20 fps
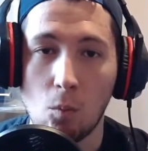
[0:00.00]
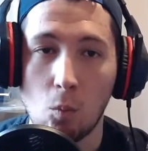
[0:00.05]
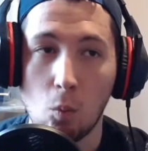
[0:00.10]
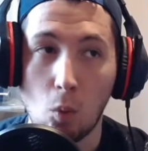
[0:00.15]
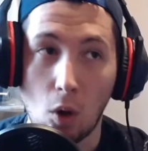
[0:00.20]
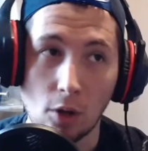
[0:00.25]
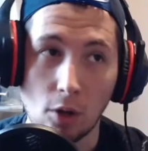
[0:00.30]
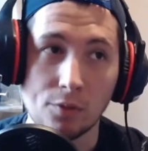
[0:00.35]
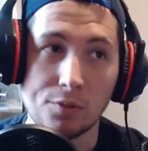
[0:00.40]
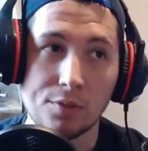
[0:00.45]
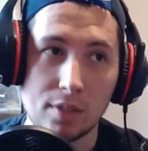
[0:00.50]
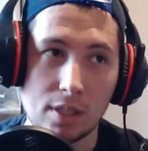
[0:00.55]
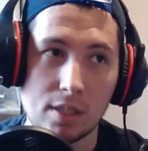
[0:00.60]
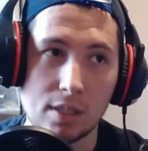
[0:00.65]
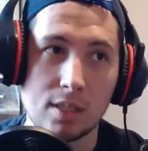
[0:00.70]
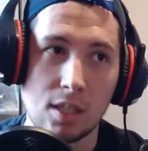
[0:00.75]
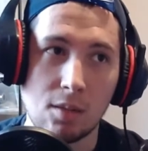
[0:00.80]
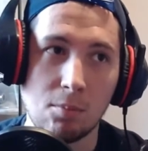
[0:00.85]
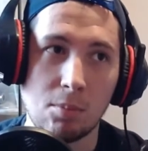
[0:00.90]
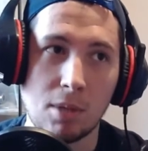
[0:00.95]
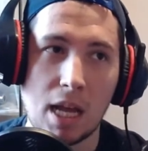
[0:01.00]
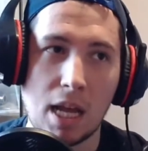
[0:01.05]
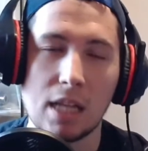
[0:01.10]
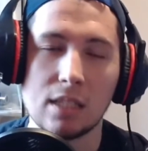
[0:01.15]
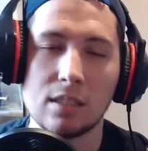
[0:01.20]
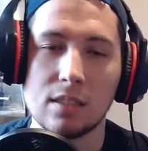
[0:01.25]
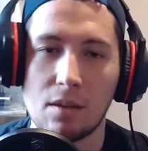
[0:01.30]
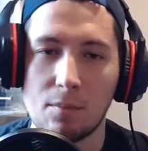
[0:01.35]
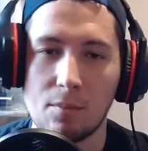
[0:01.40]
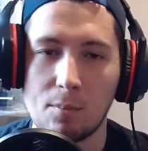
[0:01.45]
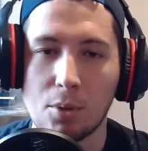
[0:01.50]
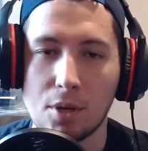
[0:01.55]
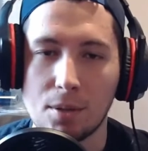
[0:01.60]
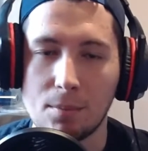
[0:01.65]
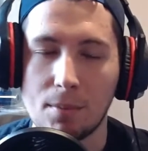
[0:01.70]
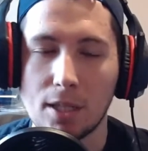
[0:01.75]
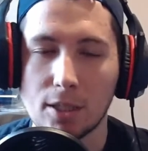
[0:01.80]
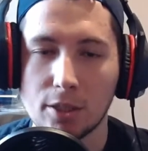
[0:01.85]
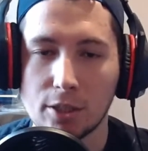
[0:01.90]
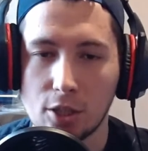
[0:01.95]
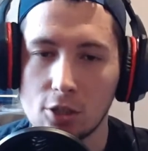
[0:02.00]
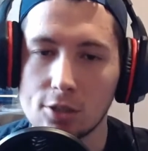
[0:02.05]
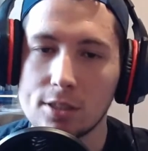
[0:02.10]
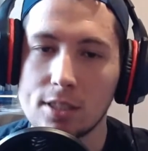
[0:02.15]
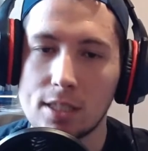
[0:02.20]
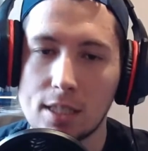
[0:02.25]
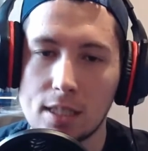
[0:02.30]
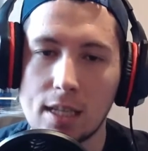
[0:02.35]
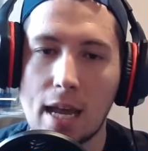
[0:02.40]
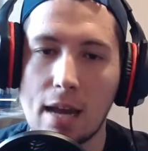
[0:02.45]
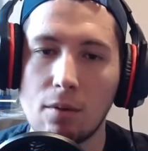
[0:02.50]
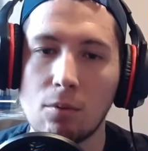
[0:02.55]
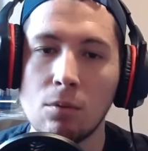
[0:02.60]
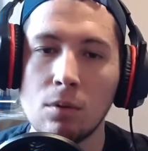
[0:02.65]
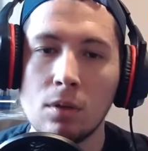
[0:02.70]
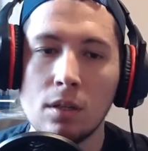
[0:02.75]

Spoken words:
want Disney Plus have pretty much got it now,